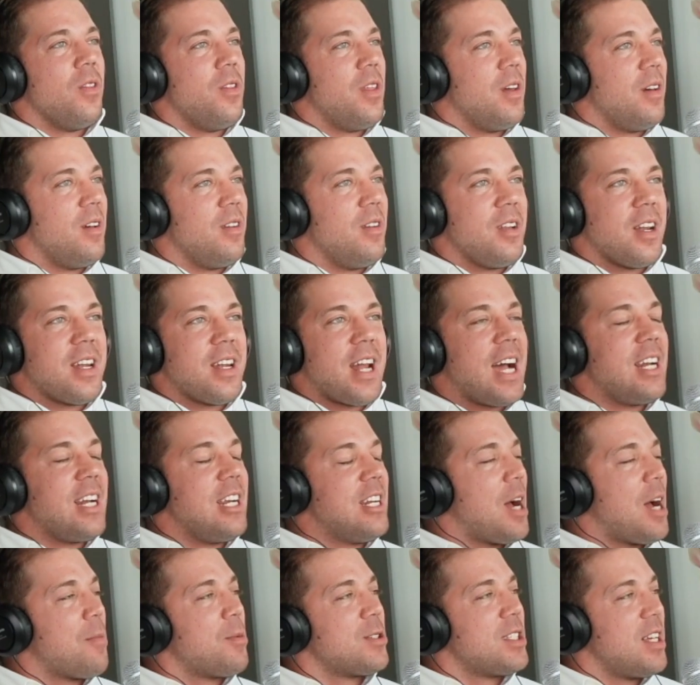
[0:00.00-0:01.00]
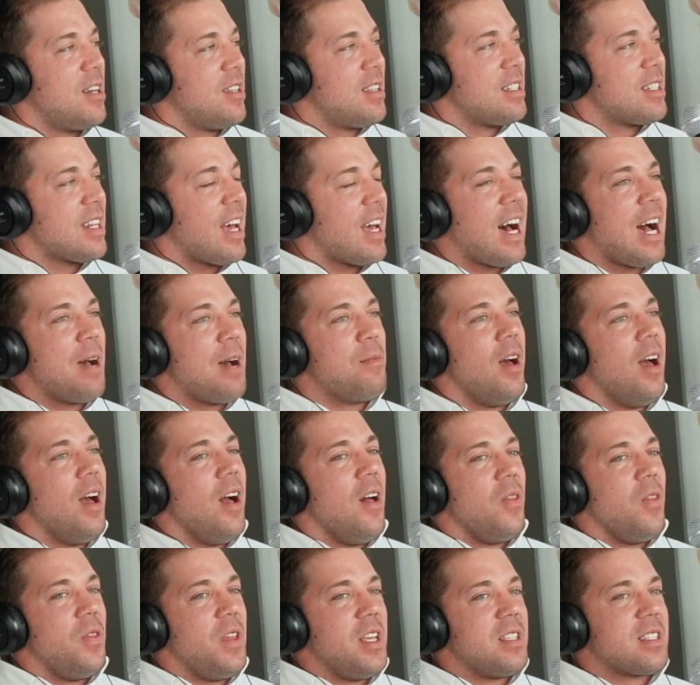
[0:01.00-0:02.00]
in 99% of the time,
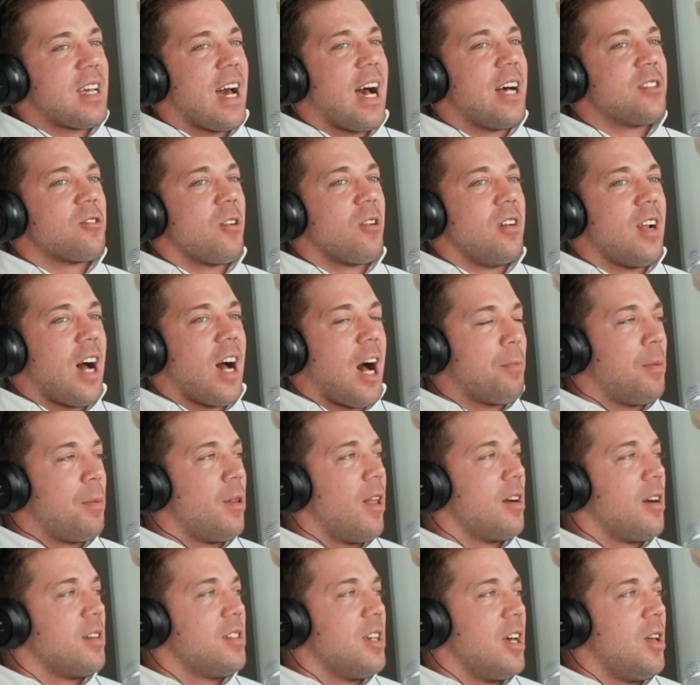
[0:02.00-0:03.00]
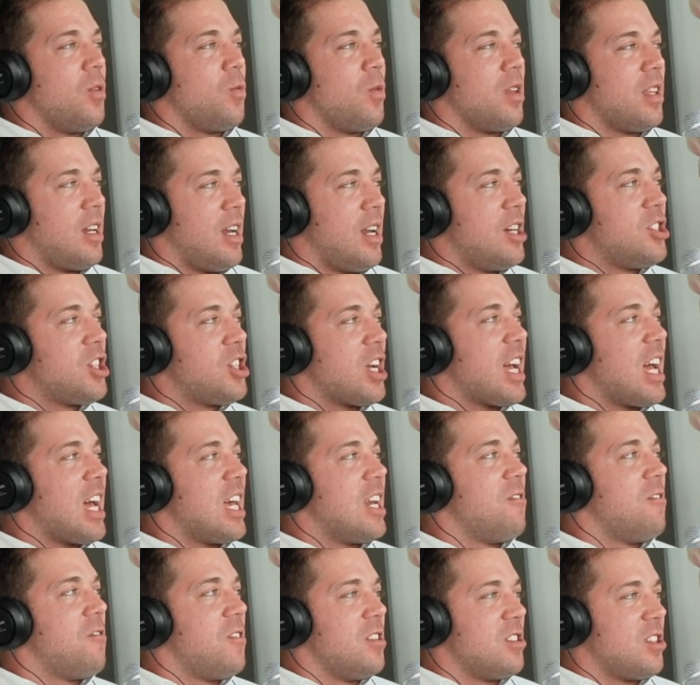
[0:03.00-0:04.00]
these guys are not plugged in with an
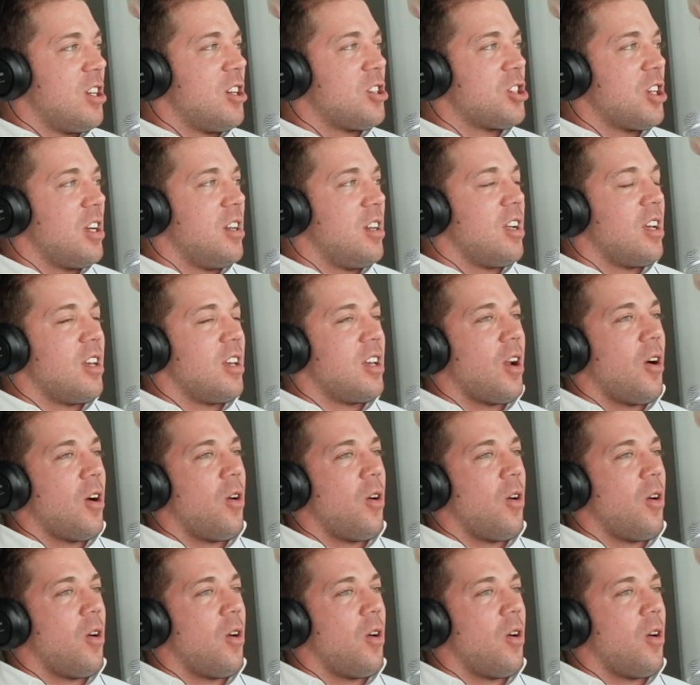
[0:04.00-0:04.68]
educated physician.